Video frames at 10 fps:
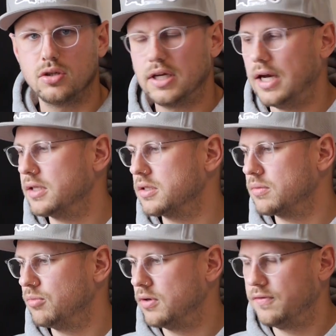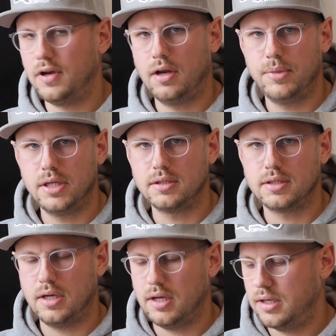to cut
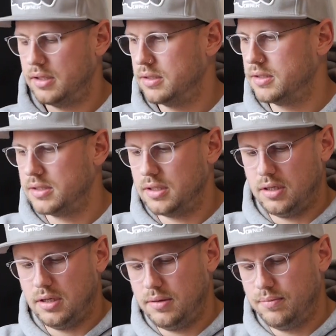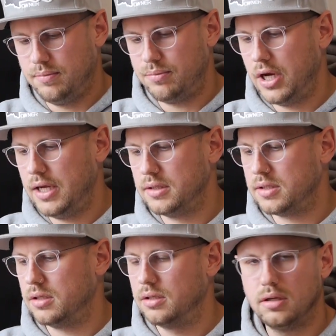monofilament and
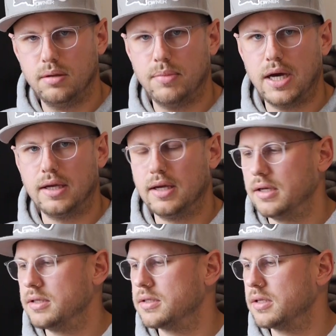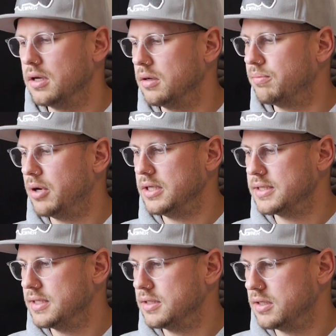braid, in my case braid
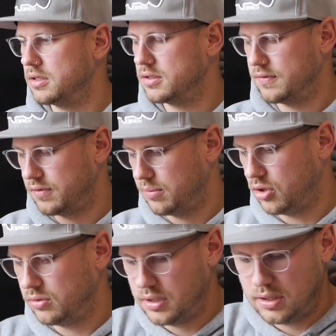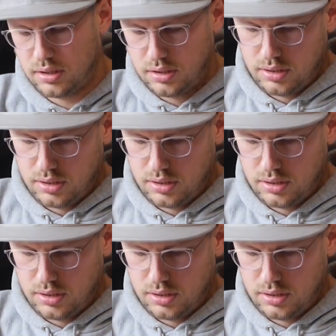scissors from Owner.